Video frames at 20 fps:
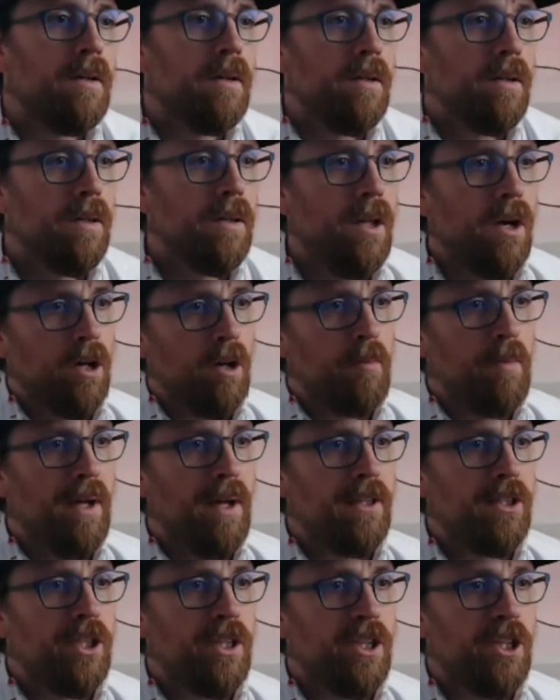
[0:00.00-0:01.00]
Longer
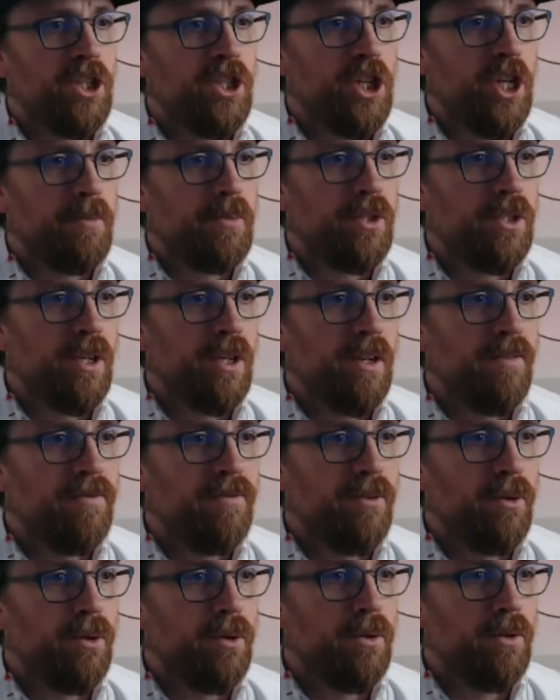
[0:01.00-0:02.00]
bench and the chips and a
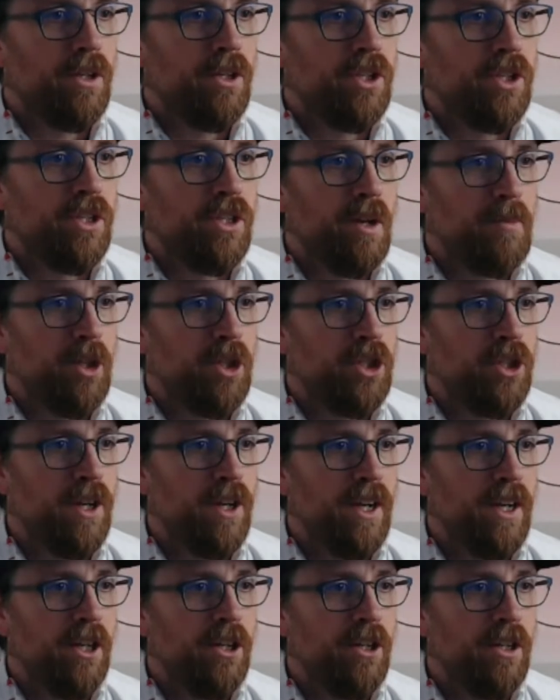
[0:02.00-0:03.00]
full summer
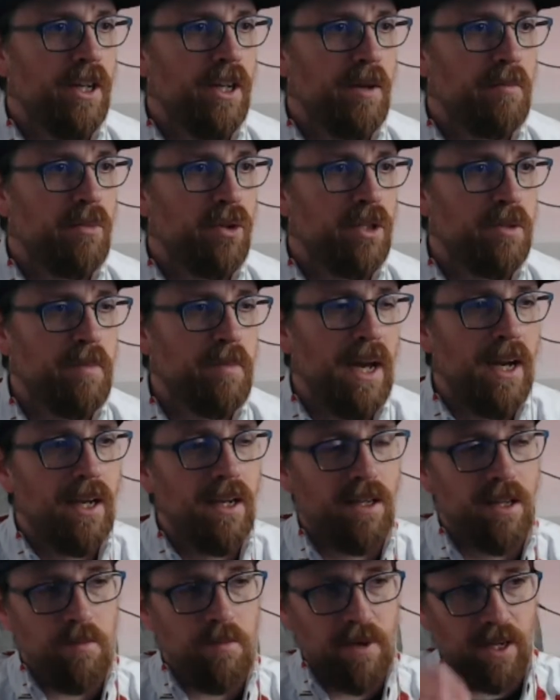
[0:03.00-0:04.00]
training could get Moles back
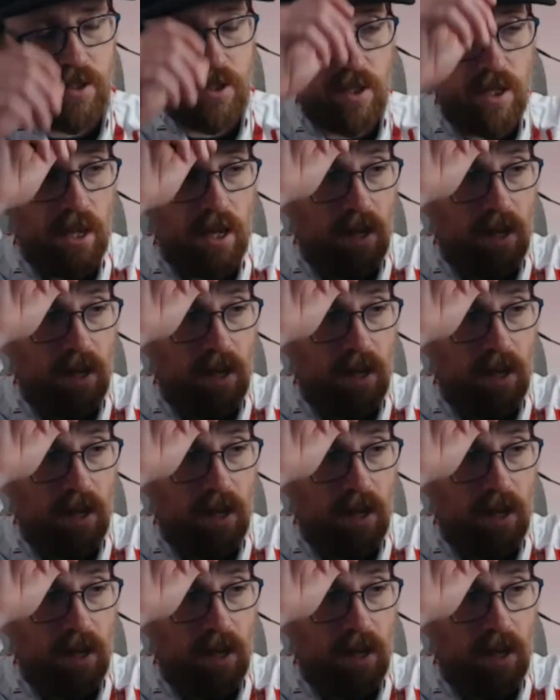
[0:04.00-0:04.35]
in the mix.